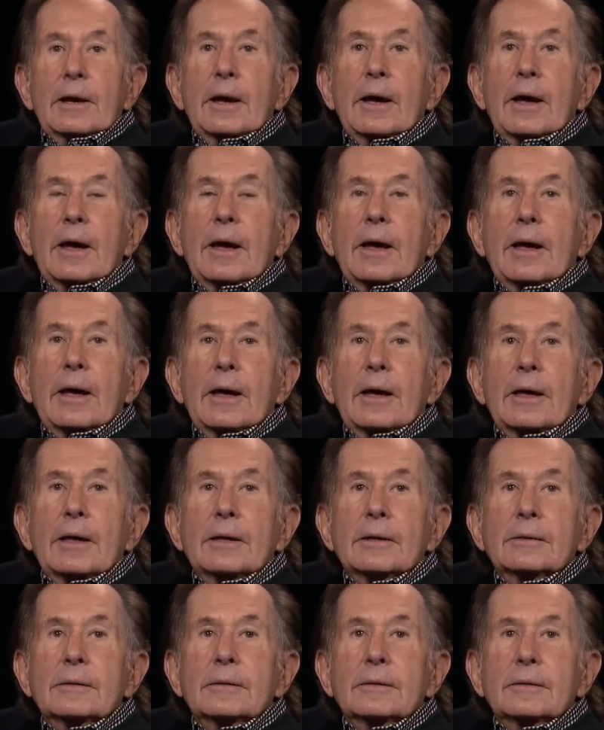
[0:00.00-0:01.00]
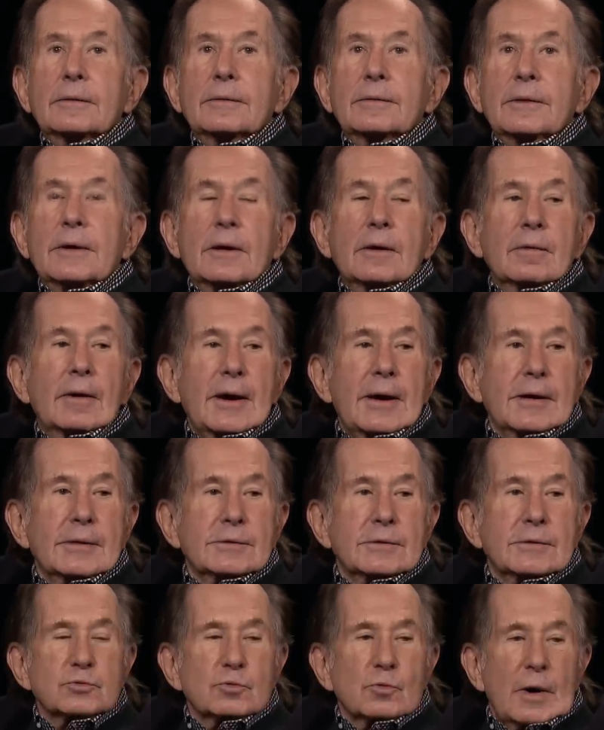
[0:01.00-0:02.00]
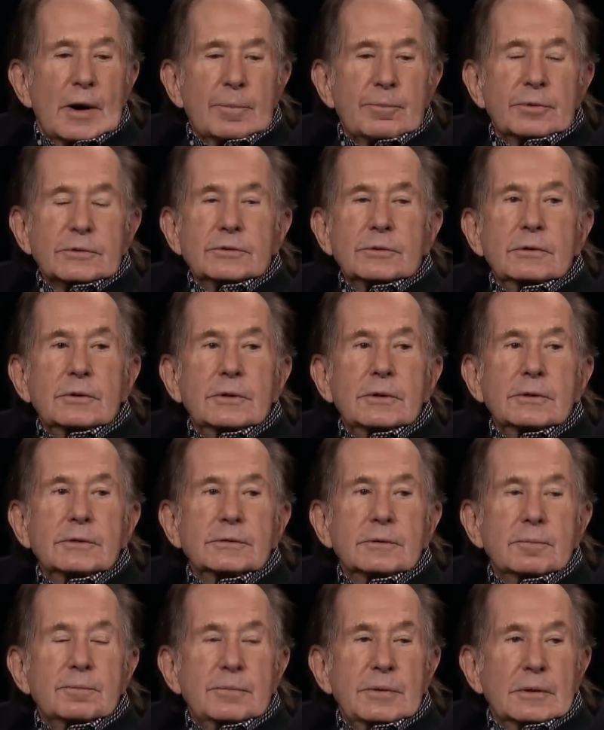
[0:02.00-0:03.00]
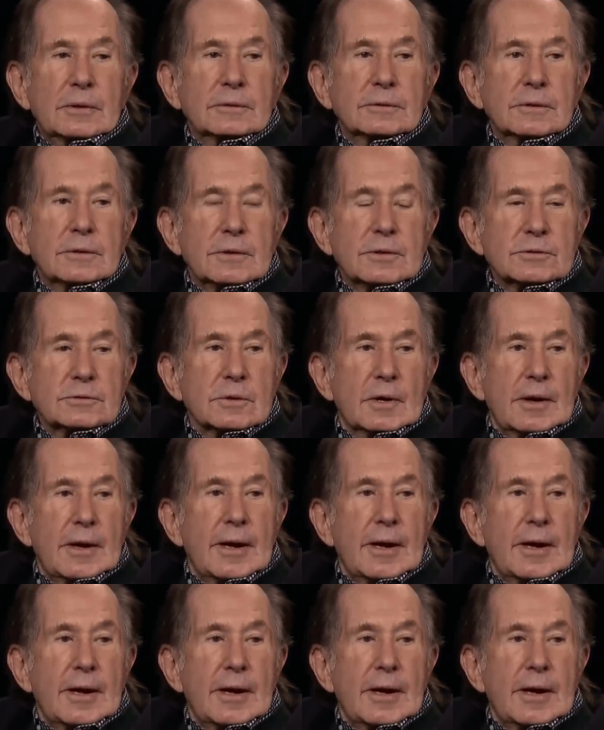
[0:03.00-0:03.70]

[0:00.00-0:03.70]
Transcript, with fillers: And there I had opportunity to build in this